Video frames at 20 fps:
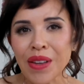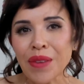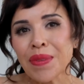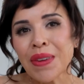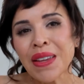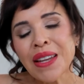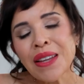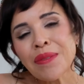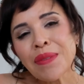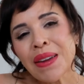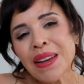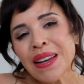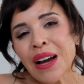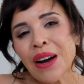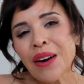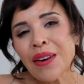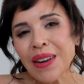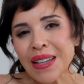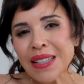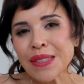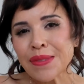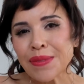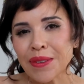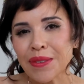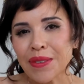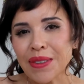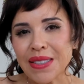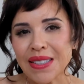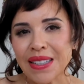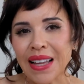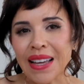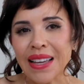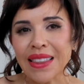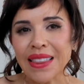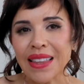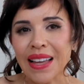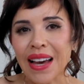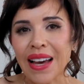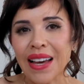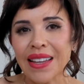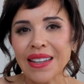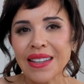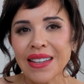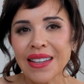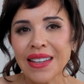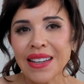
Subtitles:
Meeting my now husband was like that.